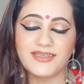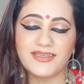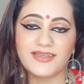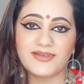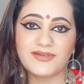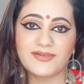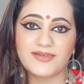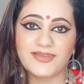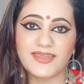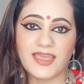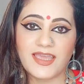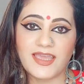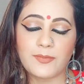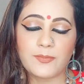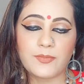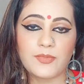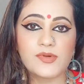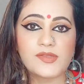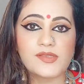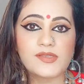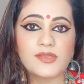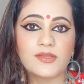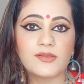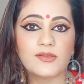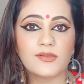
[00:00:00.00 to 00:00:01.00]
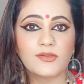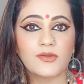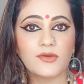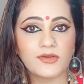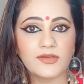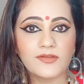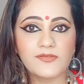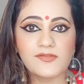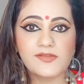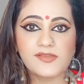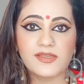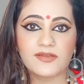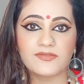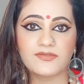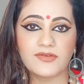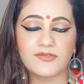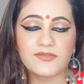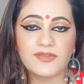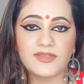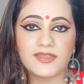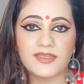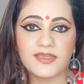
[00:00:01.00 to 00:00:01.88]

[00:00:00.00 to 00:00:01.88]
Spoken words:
Okay, I post a lot of stuff over